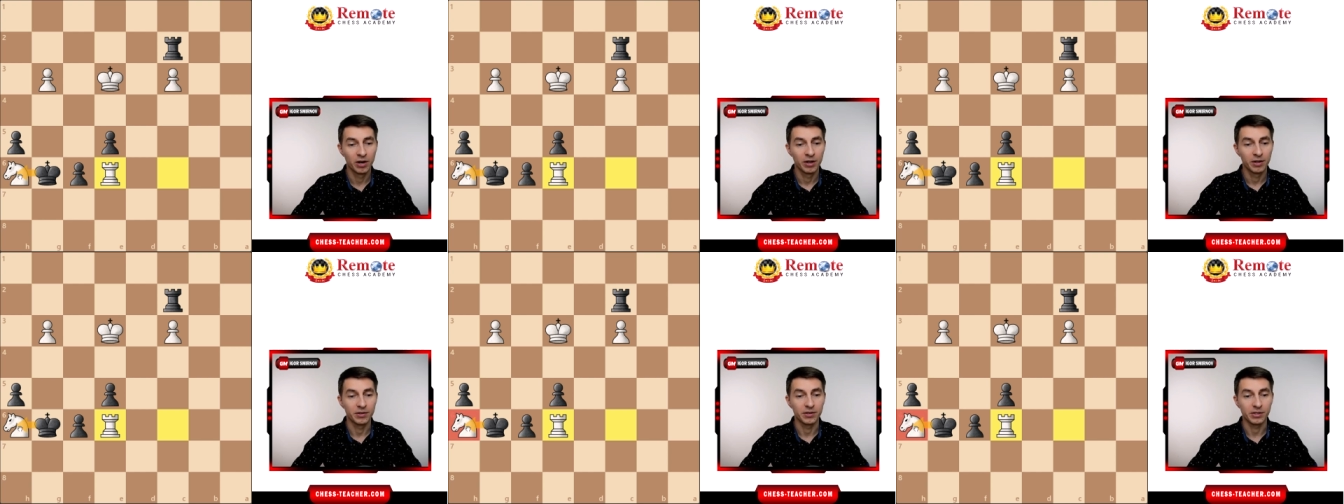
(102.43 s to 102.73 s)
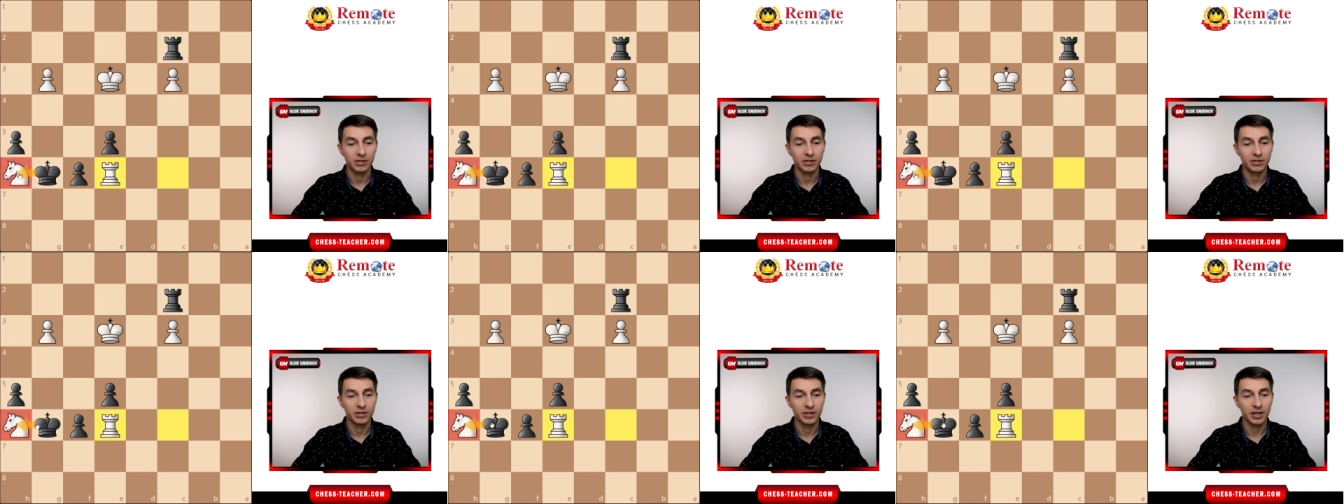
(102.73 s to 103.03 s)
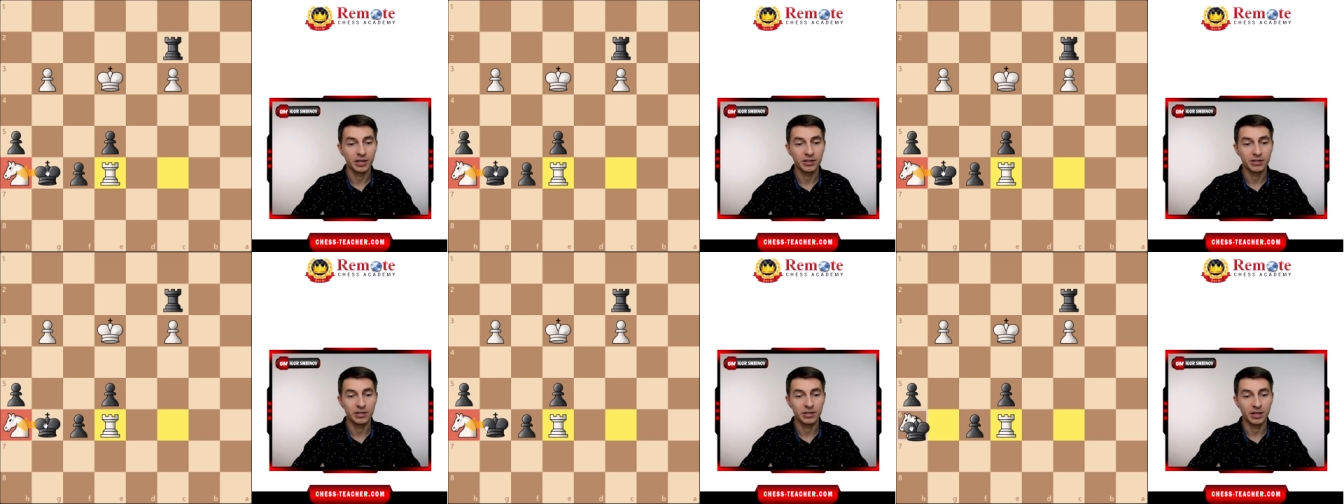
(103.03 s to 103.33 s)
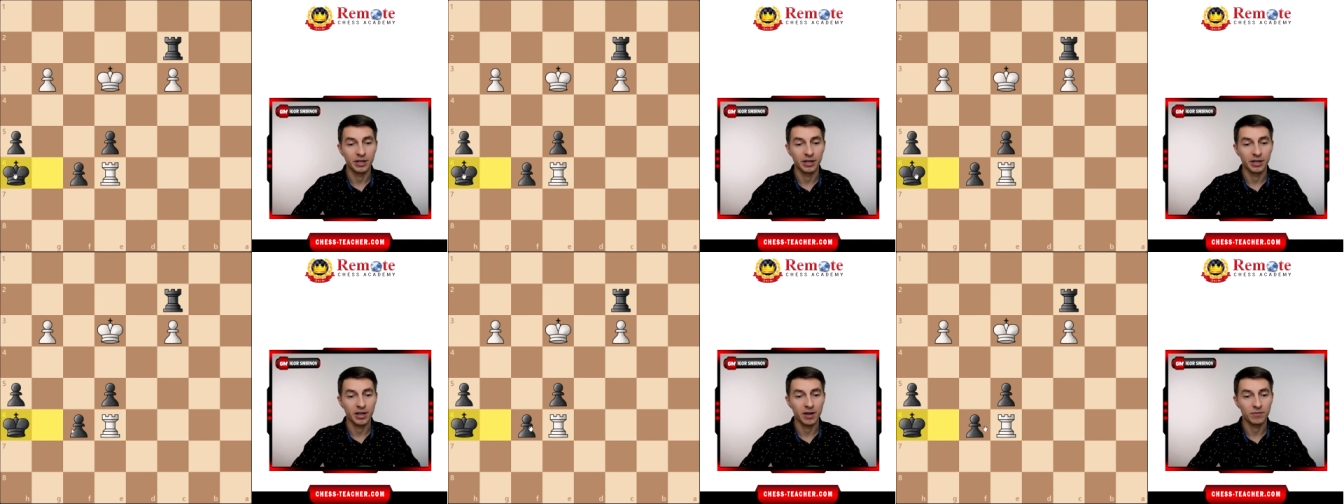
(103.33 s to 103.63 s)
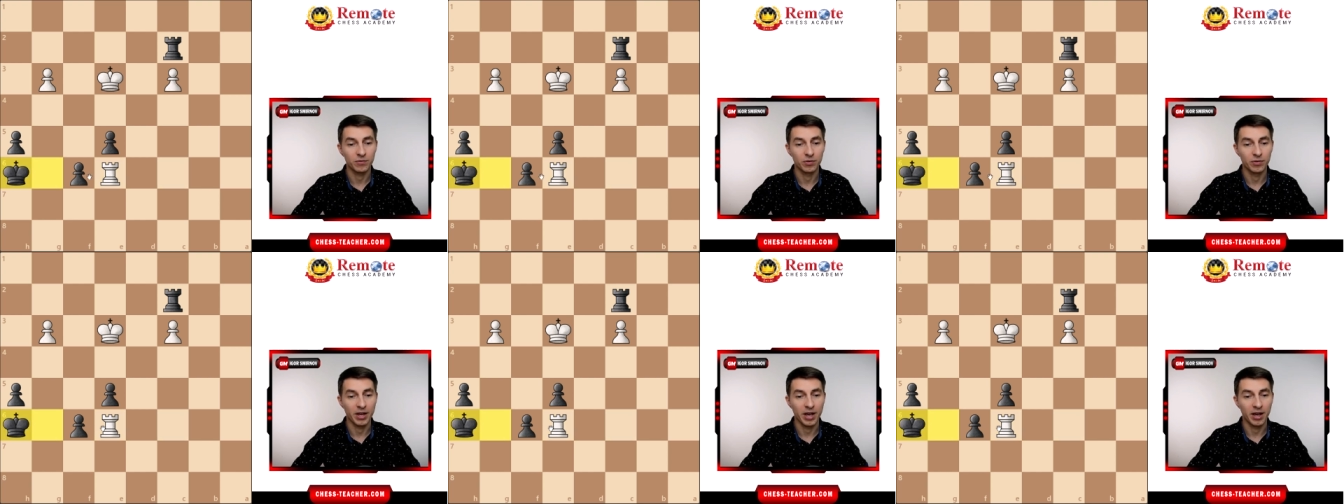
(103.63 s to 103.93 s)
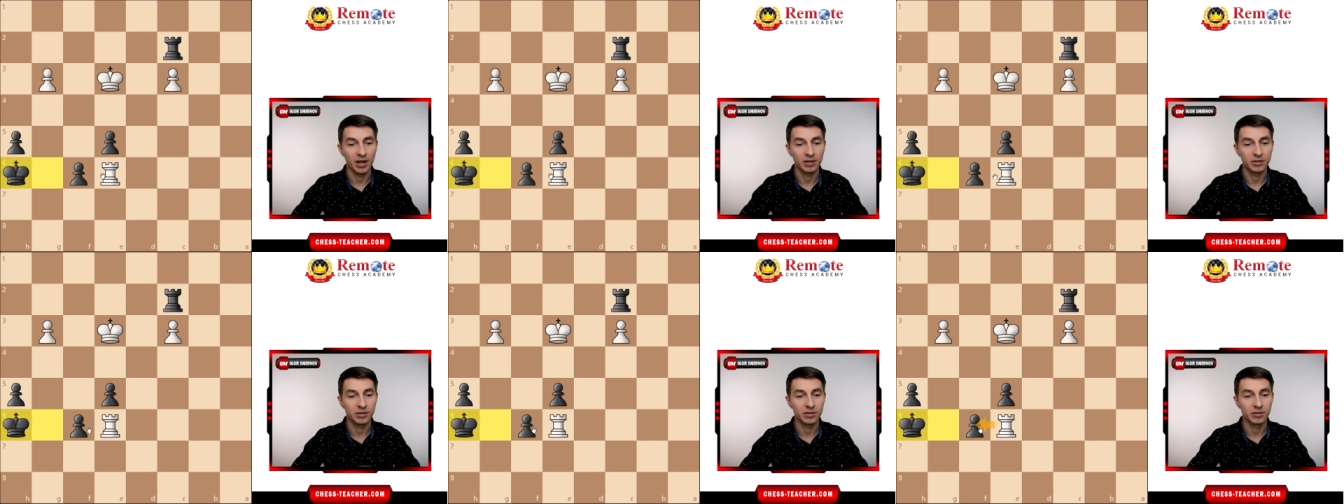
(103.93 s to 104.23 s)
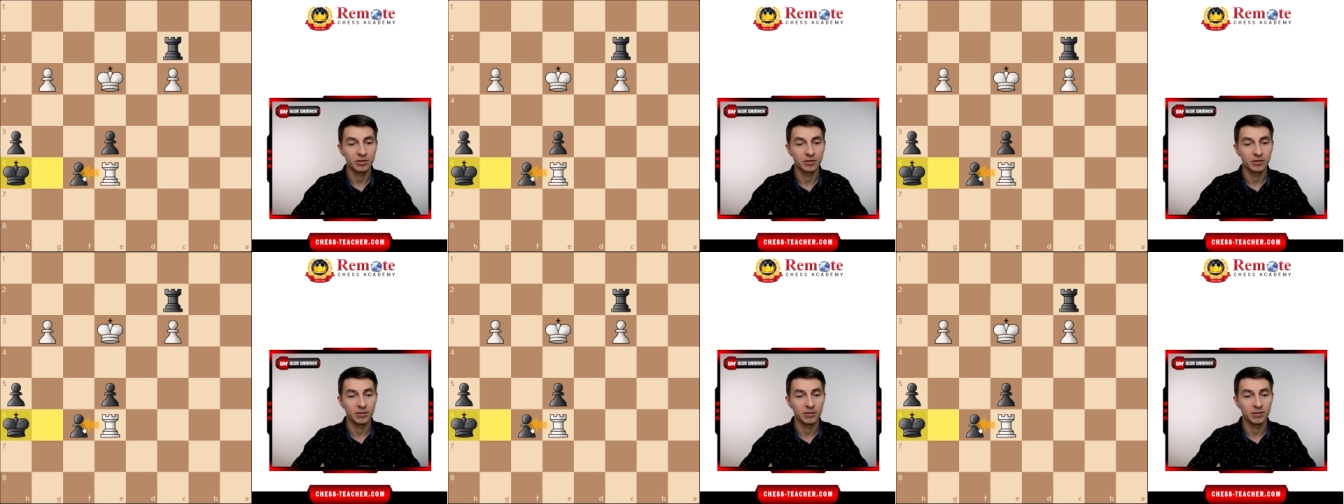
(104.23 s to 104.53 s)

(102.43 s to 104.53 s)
this knight, and after that